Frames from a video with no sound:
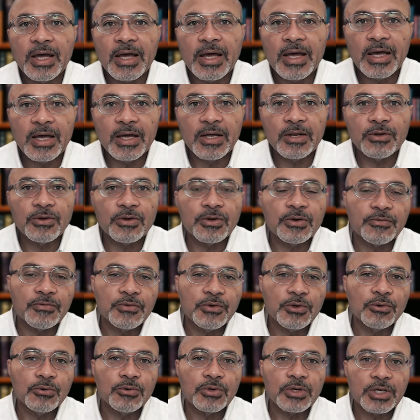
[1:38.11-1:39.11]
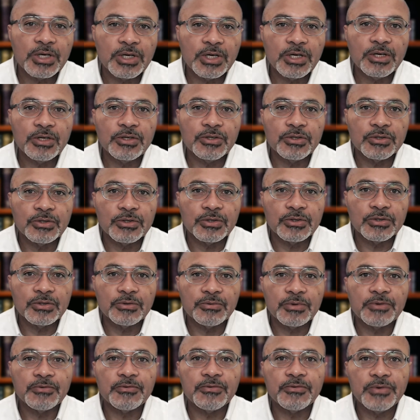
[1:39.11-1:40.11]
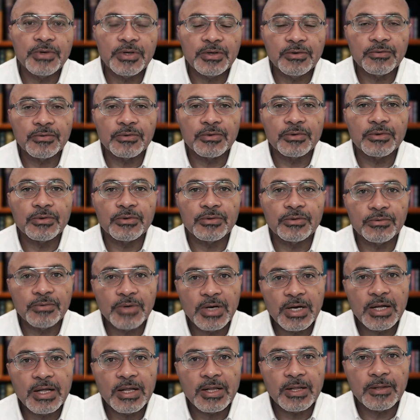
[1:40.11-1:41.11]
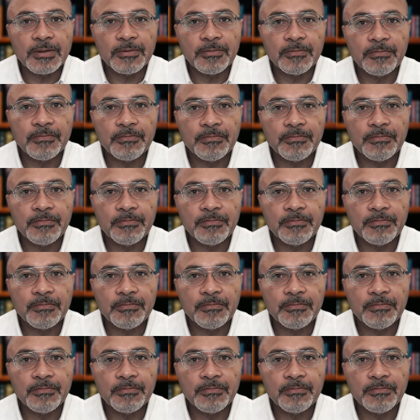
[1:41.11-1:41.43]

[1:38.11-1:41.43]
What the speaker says: and on a few occasions with fever as well.